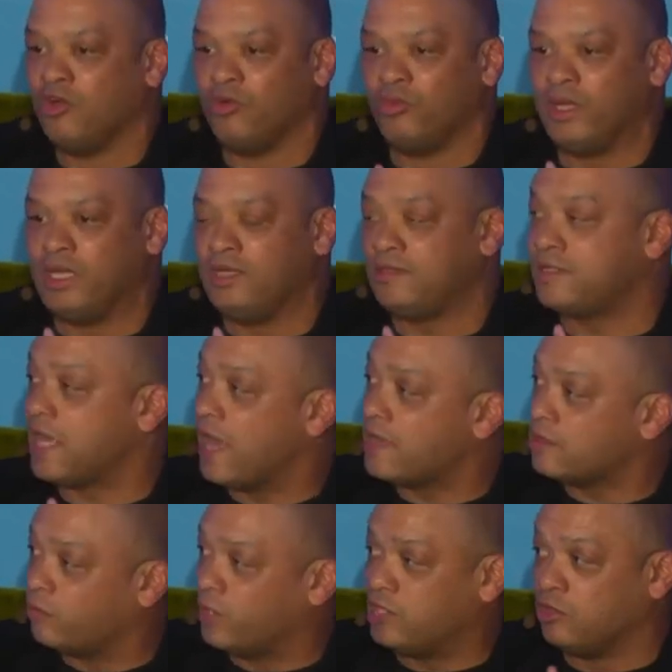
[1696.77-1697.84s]
We,
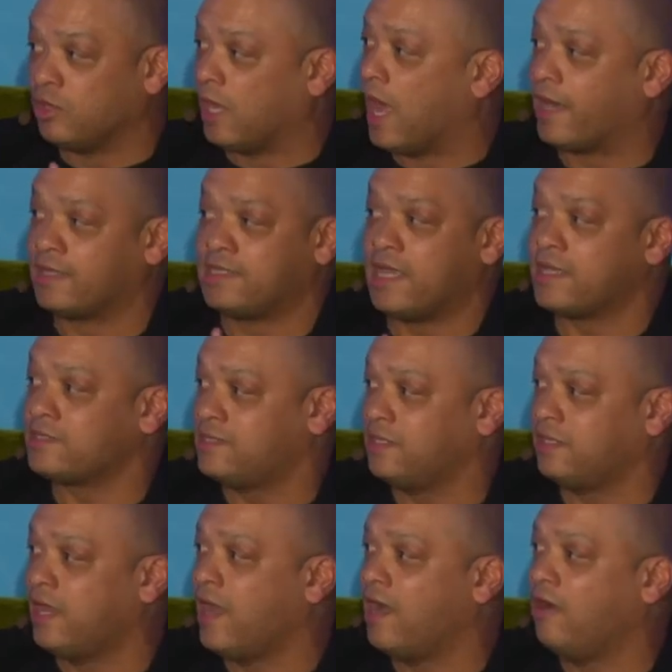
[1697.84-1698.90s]
te- we do a lot of
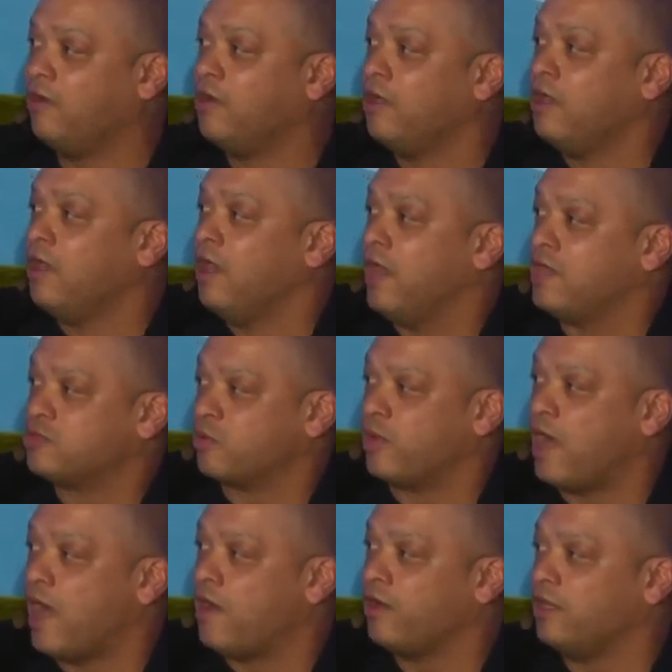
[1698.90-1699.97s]
testing now as we're
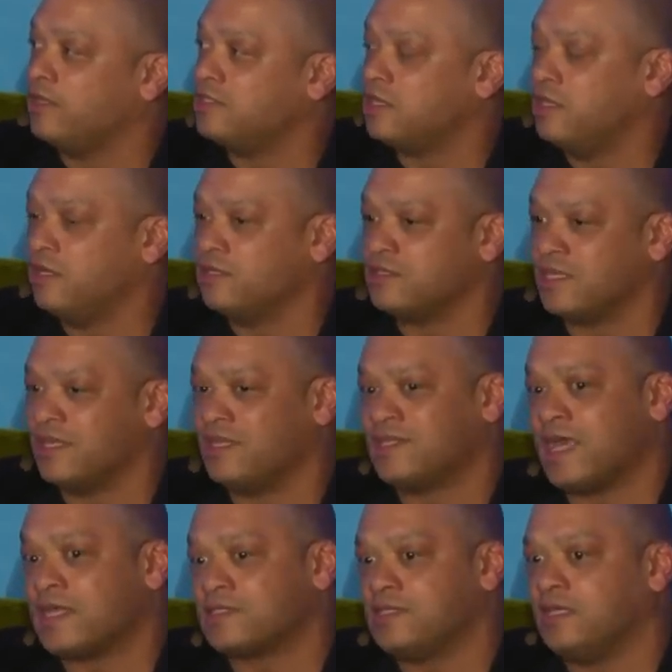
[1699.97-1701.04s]
hiring engineers, and the
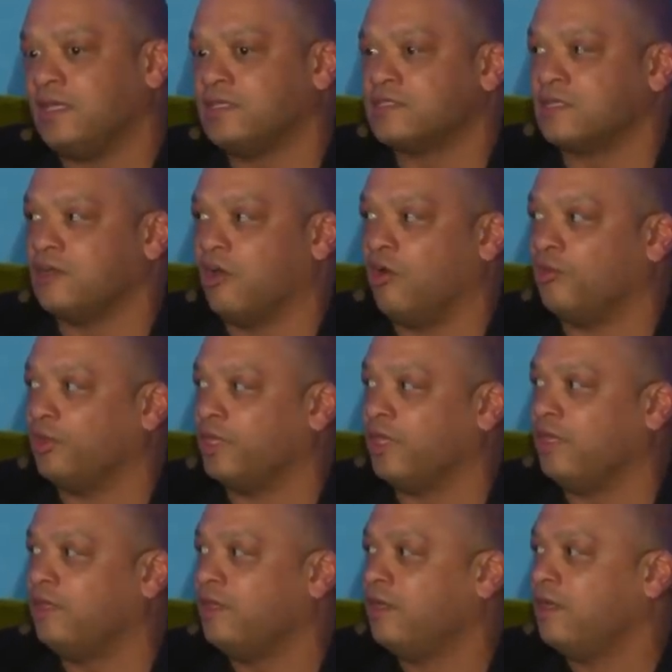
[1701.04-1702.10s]
testing isn't
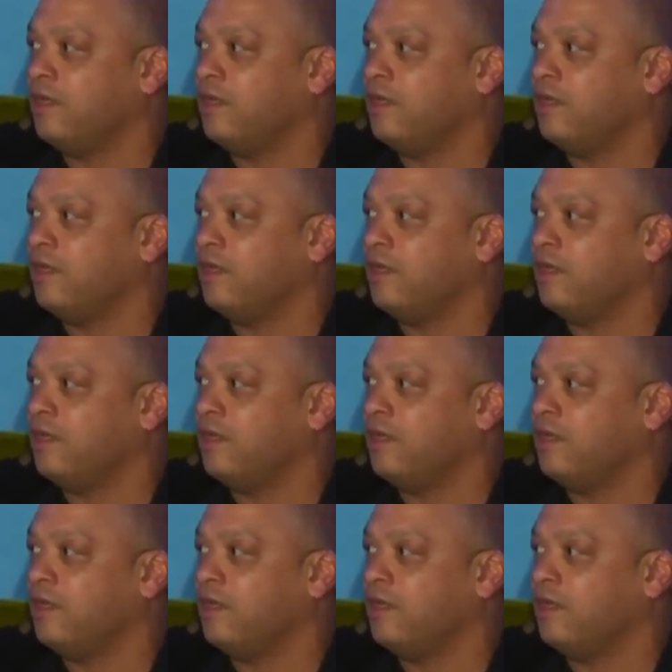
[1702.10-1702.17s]
only